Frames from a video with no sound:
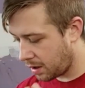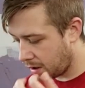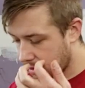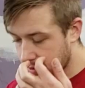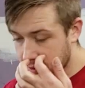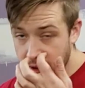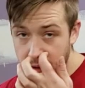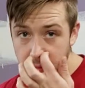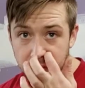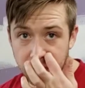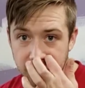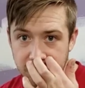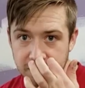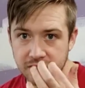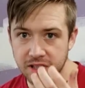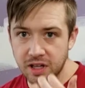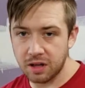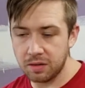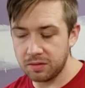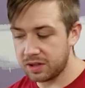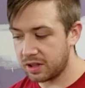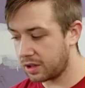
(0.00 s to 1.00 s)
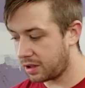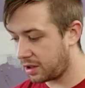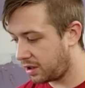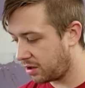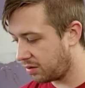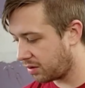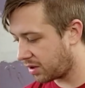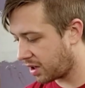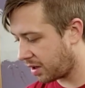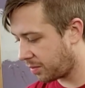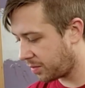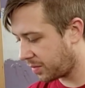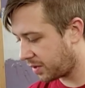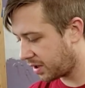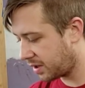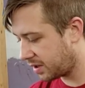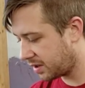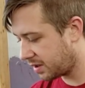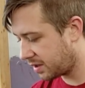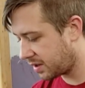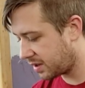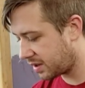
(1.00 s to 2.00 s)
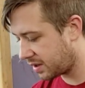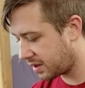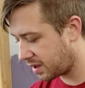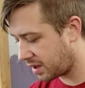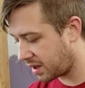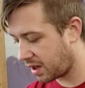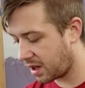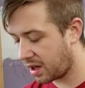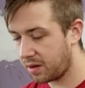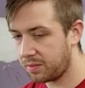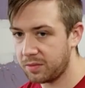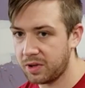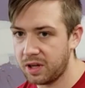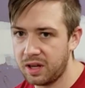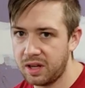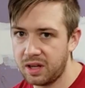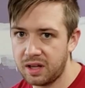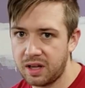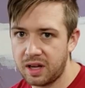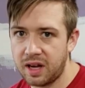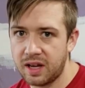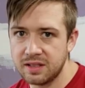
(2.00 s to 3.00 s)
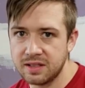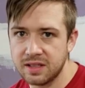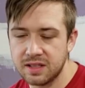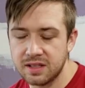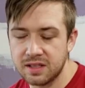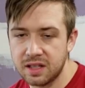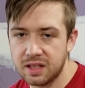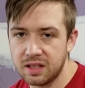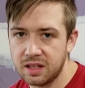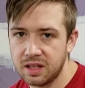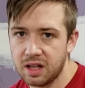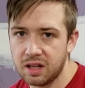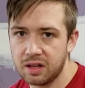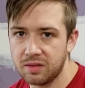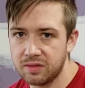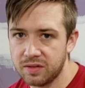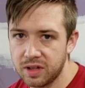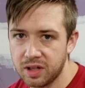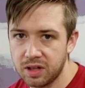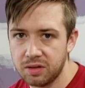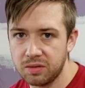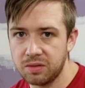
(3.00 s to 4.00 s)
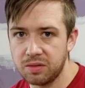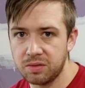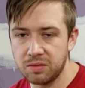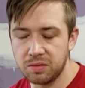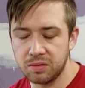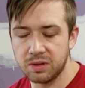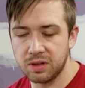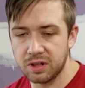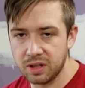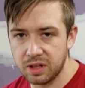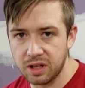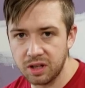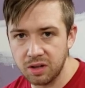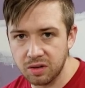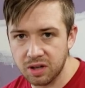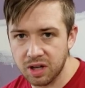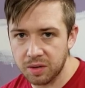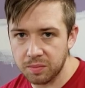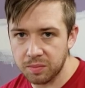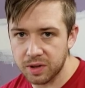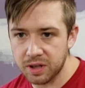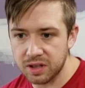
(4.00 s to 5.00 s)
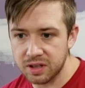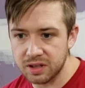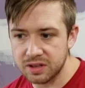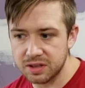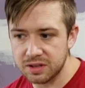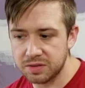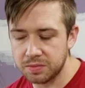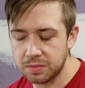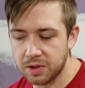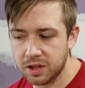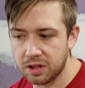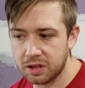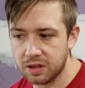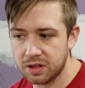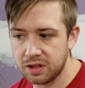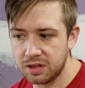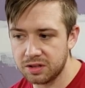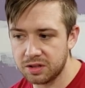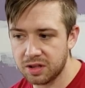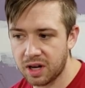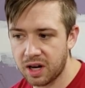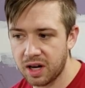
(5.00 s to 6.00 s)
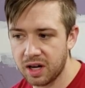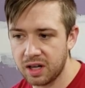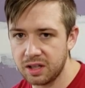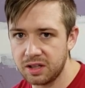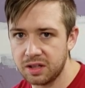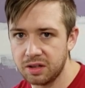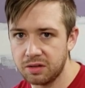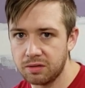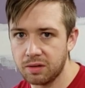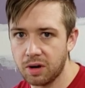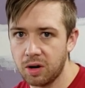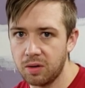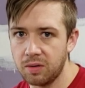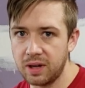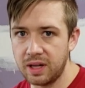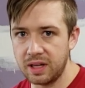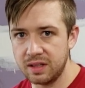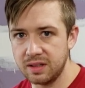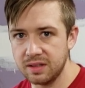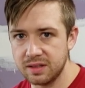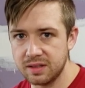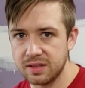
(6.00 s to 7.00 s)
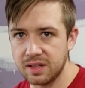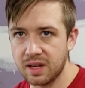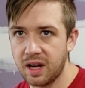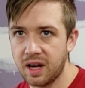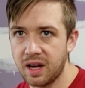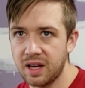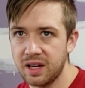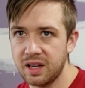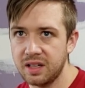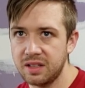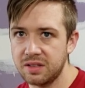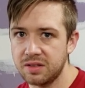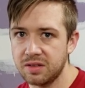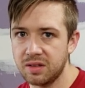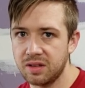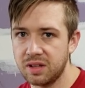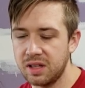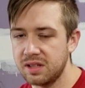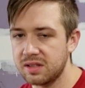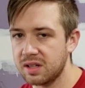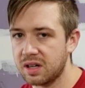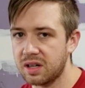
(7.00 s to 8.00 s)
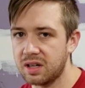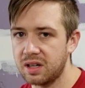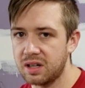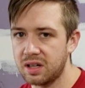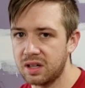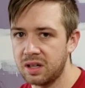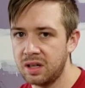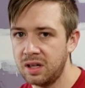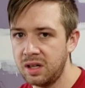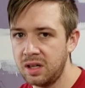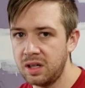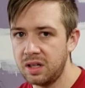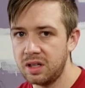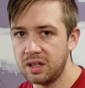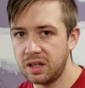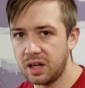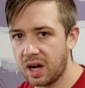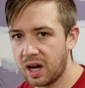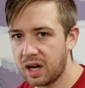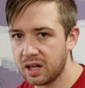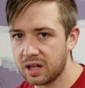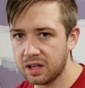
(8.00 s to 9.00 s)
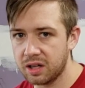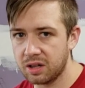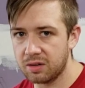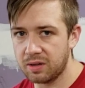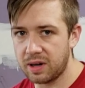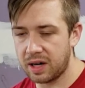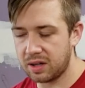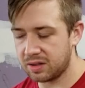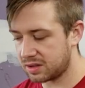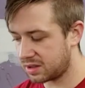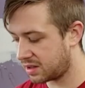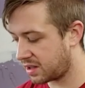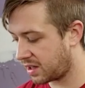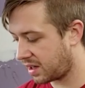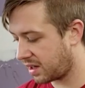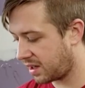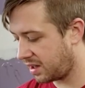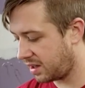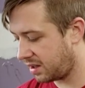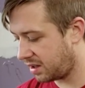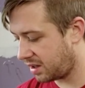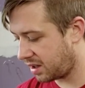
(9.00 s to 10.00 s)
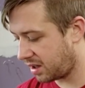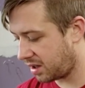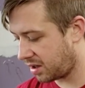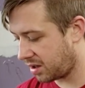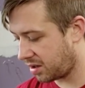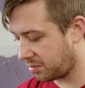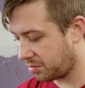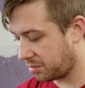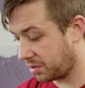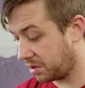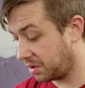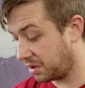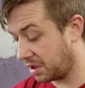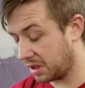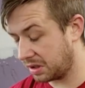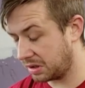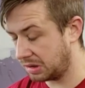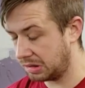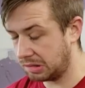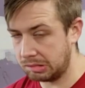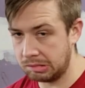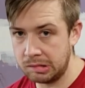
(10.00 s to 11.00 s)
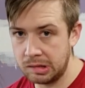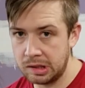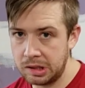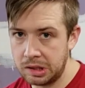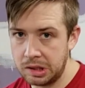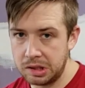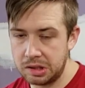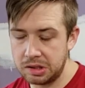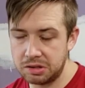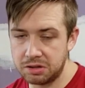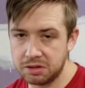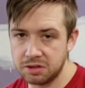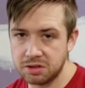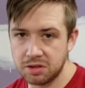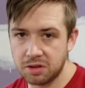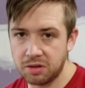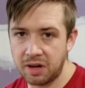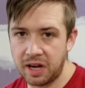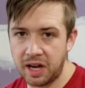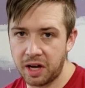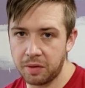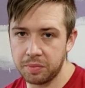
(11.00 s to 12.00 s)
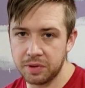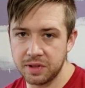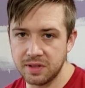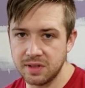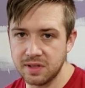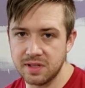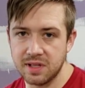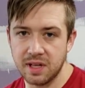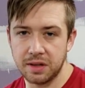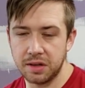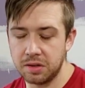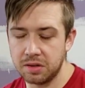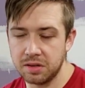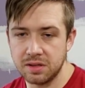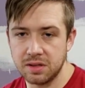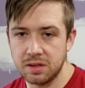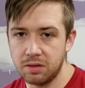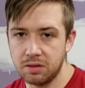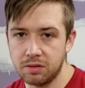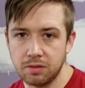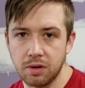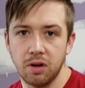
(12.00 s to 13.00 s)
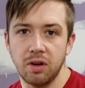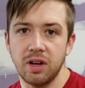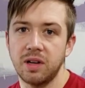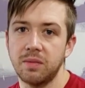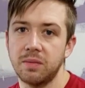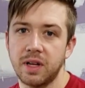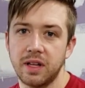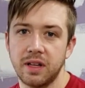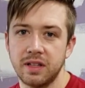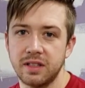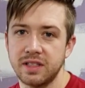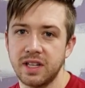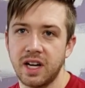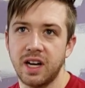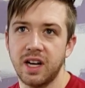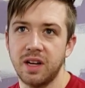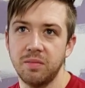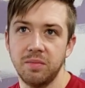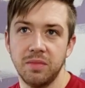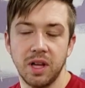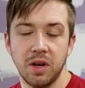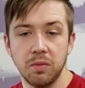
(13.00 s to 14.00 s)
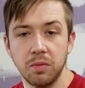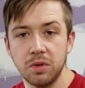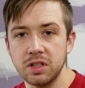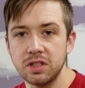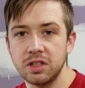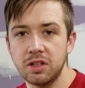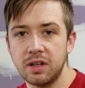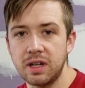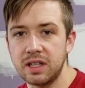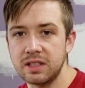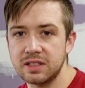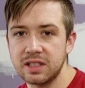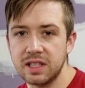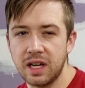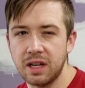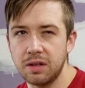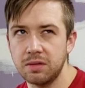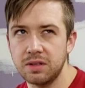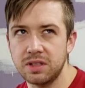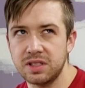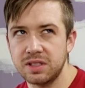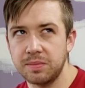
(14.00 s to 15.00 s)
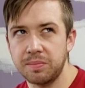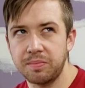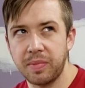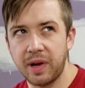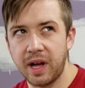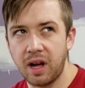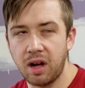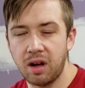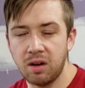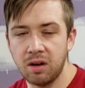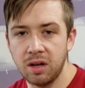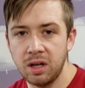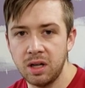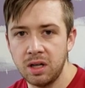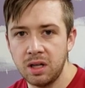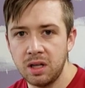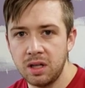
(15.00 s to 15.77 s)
So I'm gonna start with the cucumbers. As I said in the other video, the cucumbers we're going to try to grow inside. So these are not going to go outside unless it just so happens that they're still growing by the time they would go outside, which is about